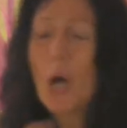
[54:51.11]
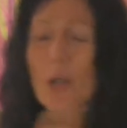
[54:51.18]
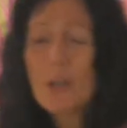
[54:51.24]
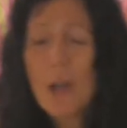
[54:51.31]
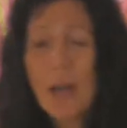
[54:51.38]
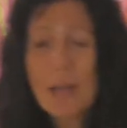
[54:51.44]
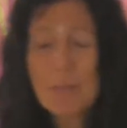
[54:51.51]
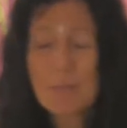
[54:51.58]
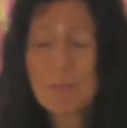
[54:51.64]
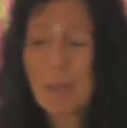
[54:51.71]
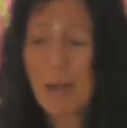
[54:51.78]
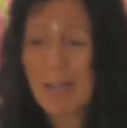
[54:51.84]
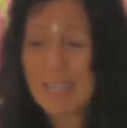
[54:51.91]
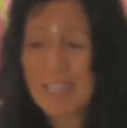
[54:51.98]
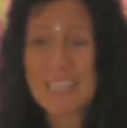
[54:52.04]
not
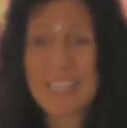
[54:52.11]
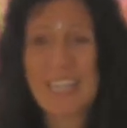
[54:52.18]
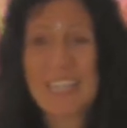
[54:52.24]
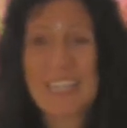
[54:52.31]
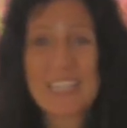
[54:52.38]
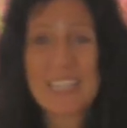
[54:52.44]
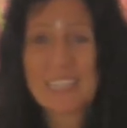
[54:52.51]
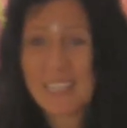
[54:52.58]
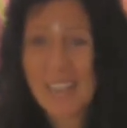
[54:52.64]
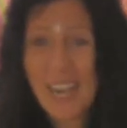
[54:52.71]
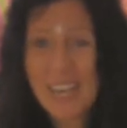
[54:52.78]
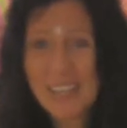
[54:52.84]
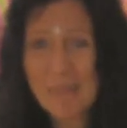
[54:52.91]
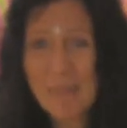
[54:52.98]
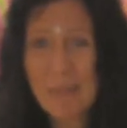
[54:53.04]
by changing diet,